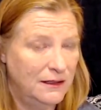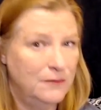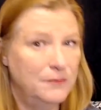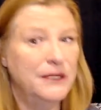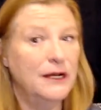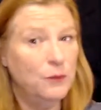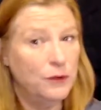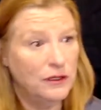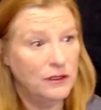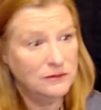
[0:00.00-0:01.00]
but I
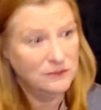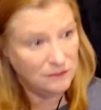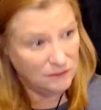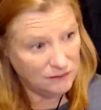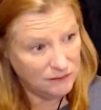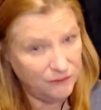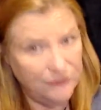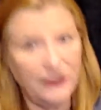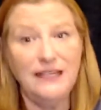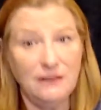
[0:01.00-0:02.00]
will
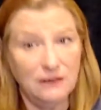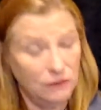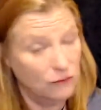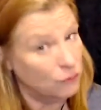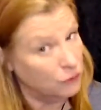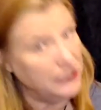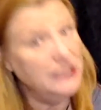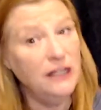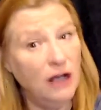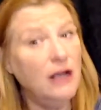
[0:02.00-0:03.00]
fight
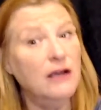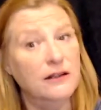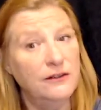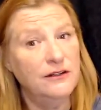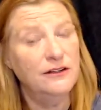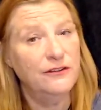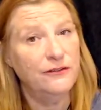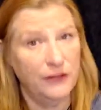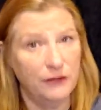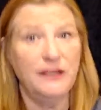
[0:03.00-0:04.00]
really hard
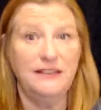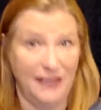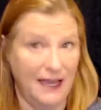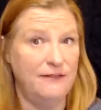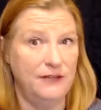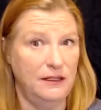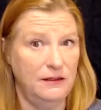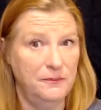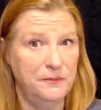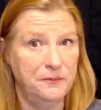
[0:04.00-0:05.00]
for their right to have it.
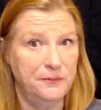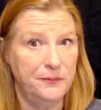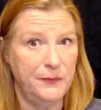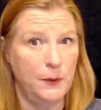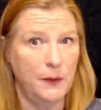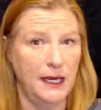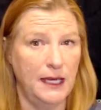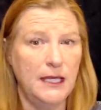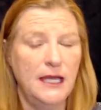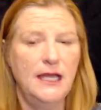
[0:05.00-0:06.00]

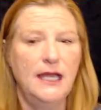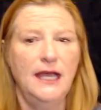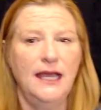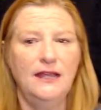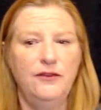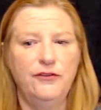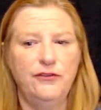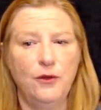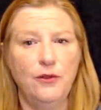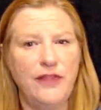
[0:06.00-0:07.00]
Okay? And
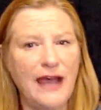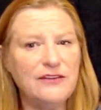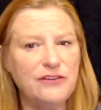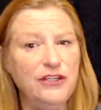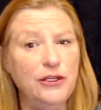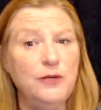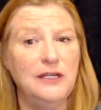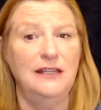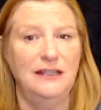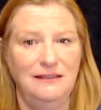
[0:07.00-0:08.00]
so that's
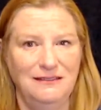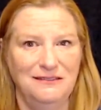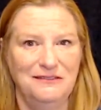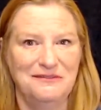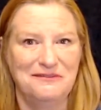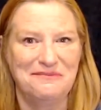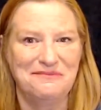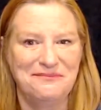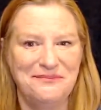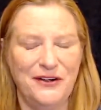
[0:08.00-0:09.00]
unity.
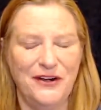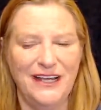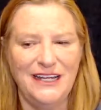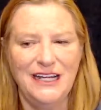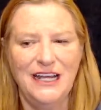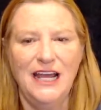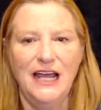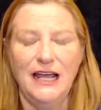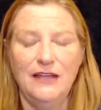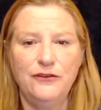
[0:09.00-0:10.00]
All right?
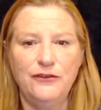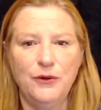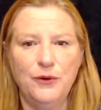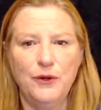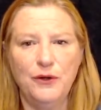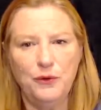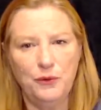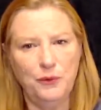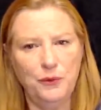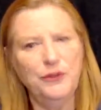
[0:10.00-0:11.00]
And so
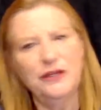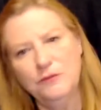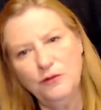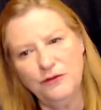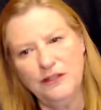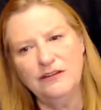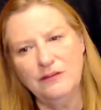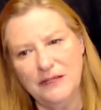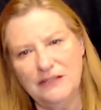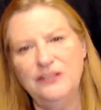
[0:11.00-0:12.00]
we're going to move into the
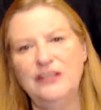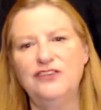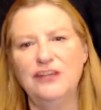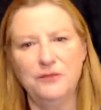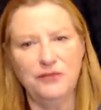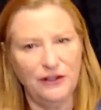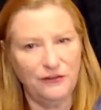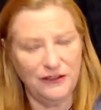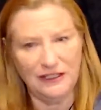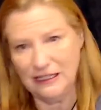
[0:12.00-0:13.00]
meditation. I'm sorry
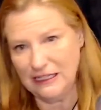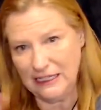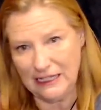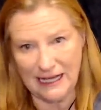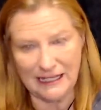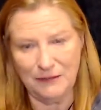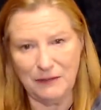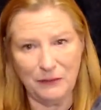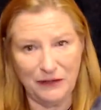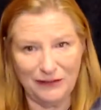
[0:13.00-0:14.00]
for the yakety yakketing, but
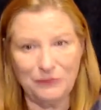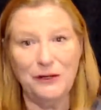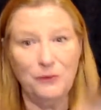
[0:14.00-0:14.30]
I want to explain